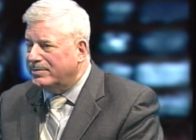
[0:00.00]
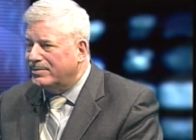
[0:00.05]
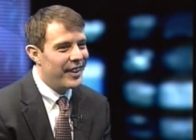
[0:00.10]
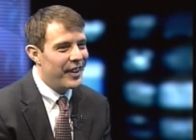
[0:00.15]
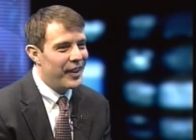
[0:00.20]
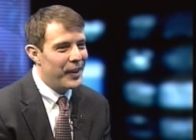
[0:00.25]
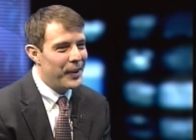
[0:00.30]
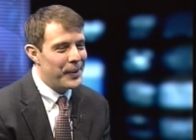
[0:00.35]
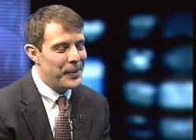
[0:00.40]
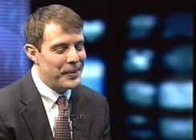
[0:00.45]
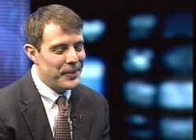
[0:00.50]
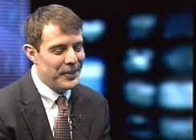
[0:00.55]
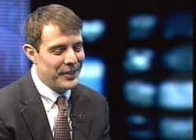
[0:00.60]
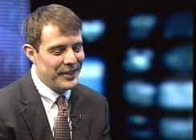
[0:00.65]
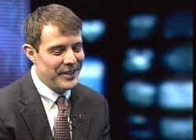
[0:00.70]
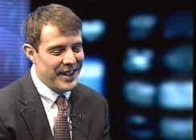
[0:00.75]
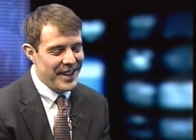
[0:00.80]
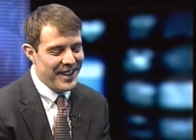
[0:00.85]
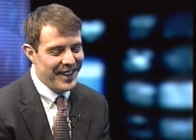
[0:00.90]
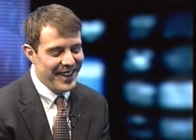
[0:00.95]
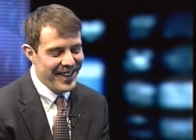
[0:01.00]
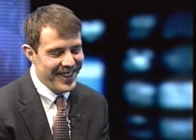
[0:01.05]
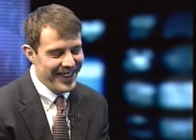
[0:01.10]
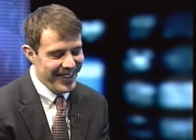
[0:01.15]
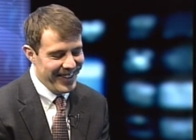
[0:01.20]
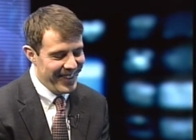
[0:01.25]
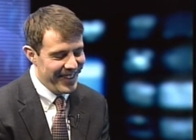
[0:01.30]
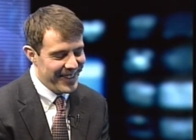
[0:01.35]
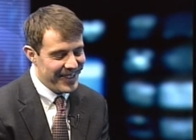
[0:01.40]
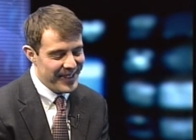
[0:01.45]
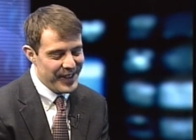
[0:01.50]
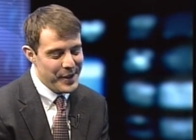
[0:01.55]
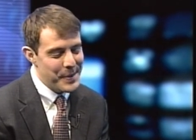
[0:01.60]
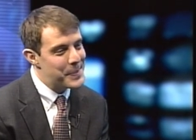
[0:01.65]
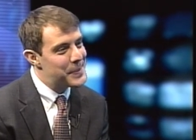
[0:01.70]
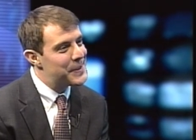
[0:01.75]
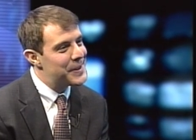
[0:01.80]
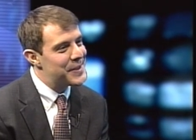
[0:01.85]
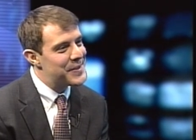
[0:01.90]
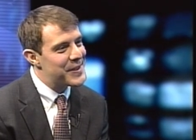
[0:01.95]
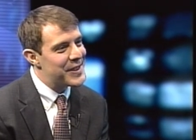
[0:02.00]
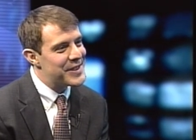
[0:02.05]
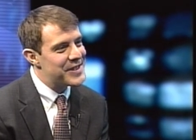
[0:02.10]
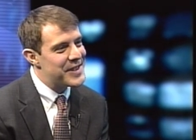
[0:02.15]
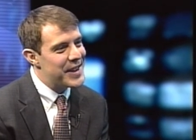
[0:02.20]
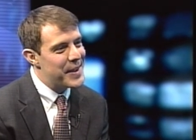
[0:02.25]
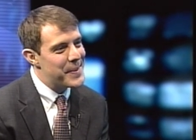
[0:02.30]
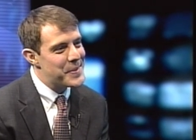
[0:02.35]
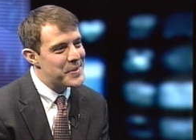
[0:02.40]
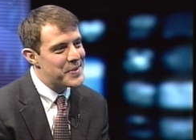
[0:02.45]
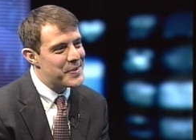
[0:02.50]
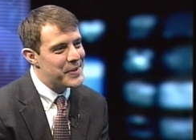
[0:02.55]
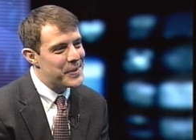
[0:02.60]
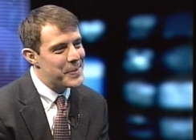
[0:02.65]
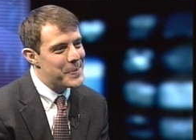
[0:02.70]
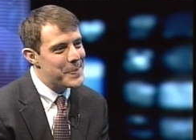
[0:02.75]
Oh, I can't believe our time is flown